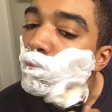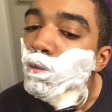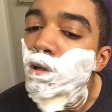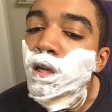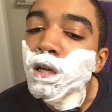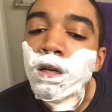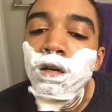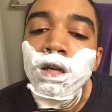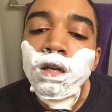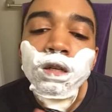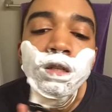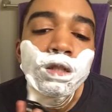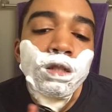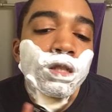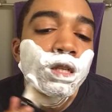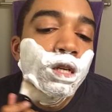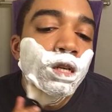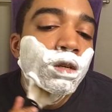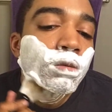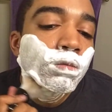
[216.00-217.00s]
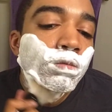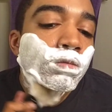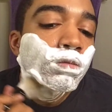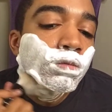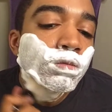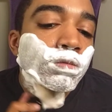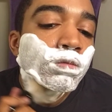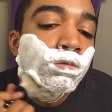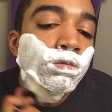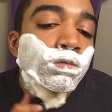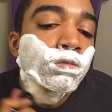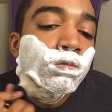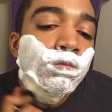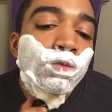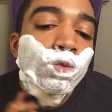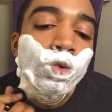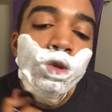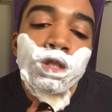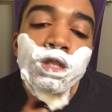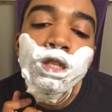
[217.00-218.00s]
And
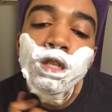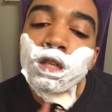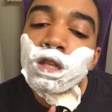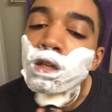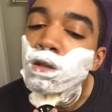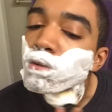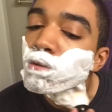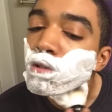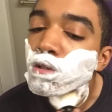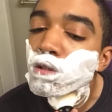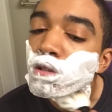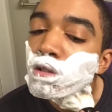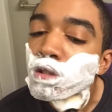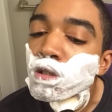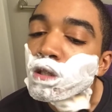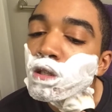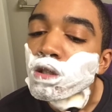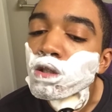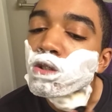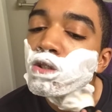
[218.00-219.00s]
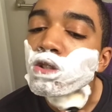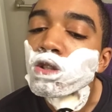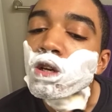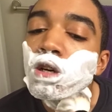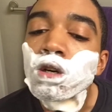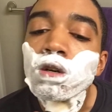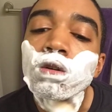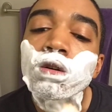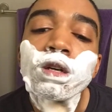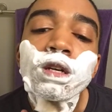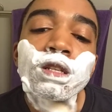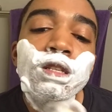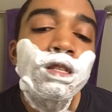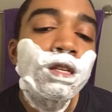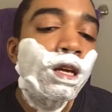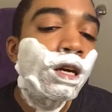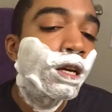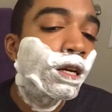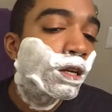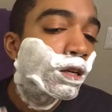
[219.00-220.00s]
woodsy notes. So it's
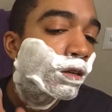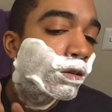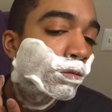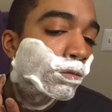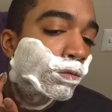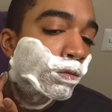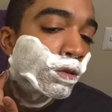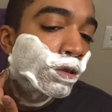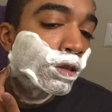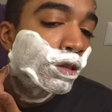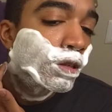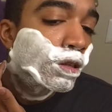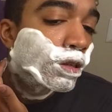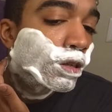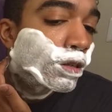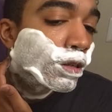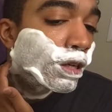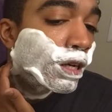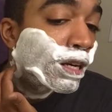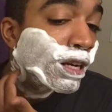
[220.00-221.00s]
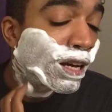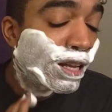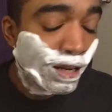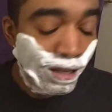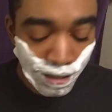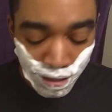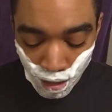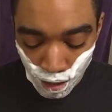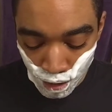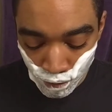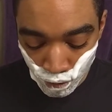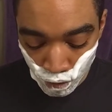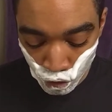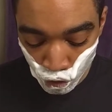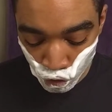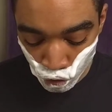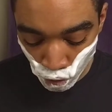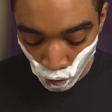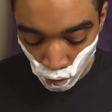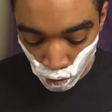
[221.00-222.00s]
like, and it's not even a
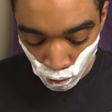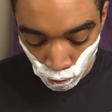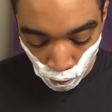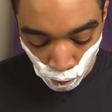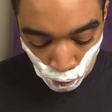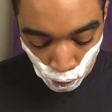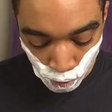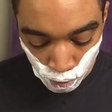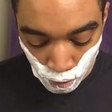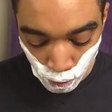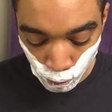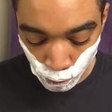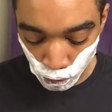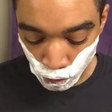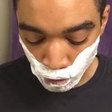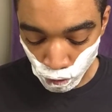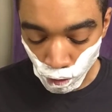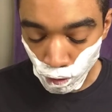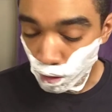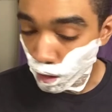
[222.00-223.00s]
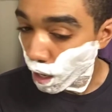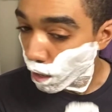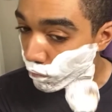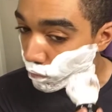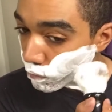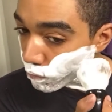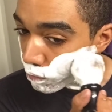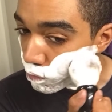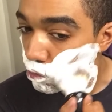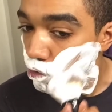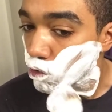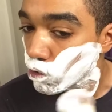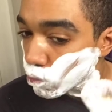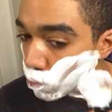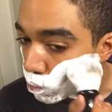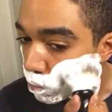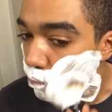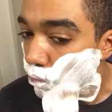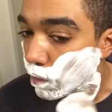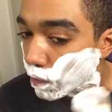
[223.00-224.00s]
strong floral note or a strong lavender, it's just
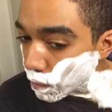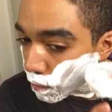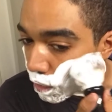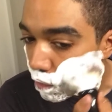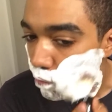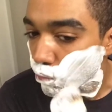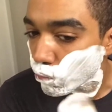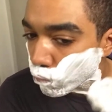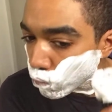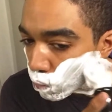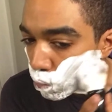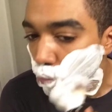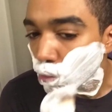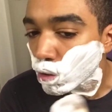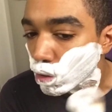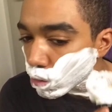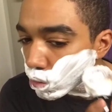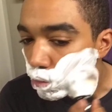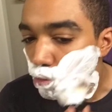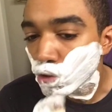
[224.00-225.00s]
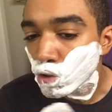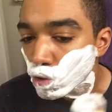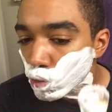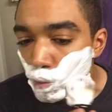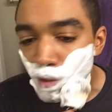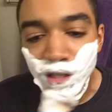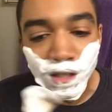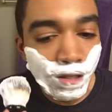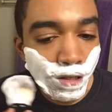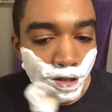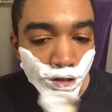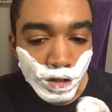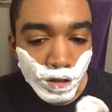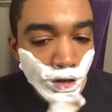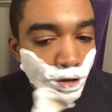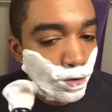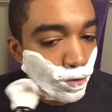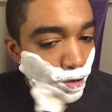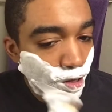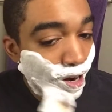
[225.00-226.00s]
sort of like a floral sweetness
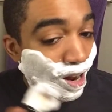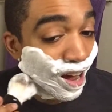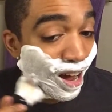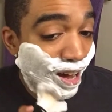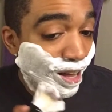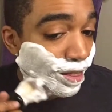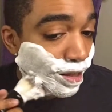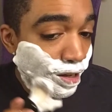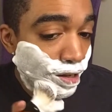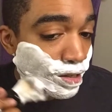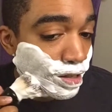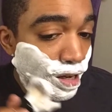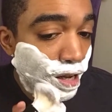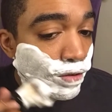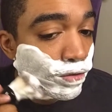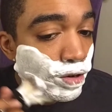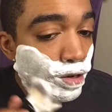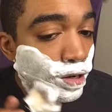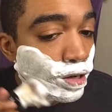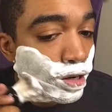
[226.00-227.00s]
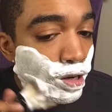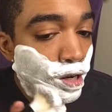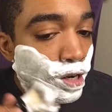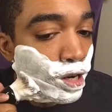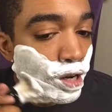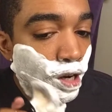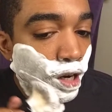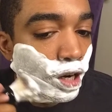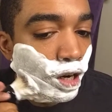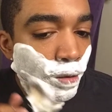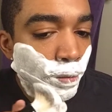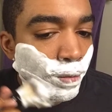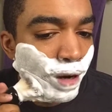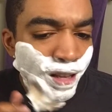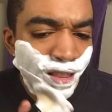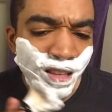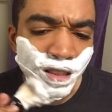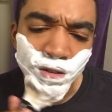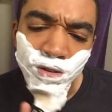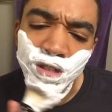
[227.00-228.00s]
note that I think is lavender. I
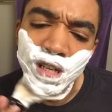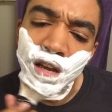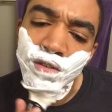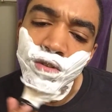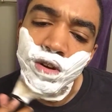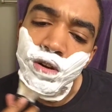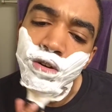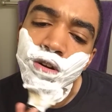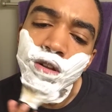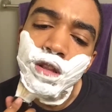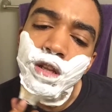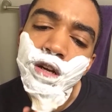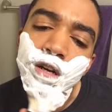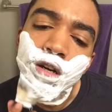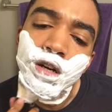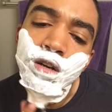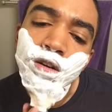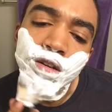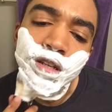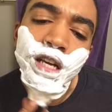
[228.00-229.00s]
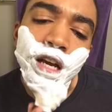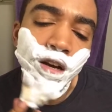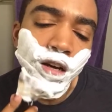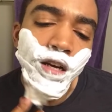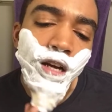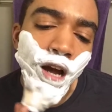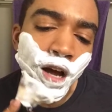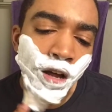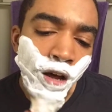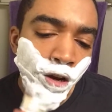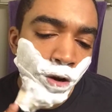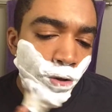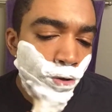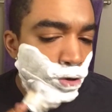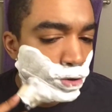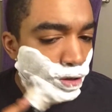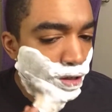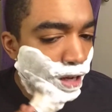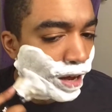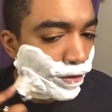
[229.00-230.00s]
think there's lavender in there. Yeah, I know
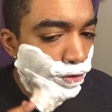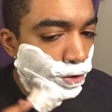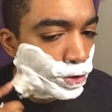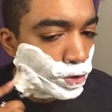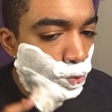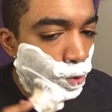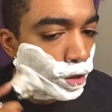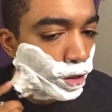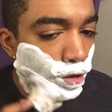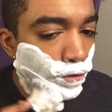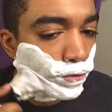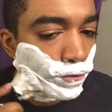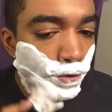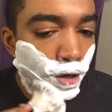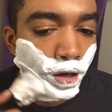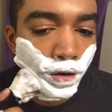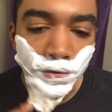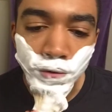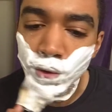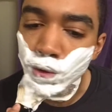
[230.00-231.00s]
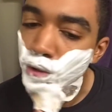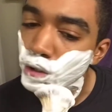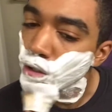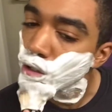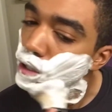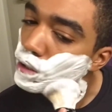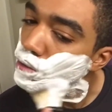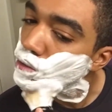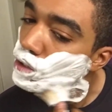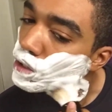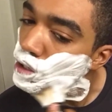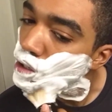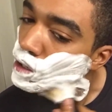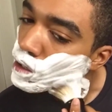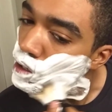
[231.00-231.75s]
that lavender is one of the floral notes.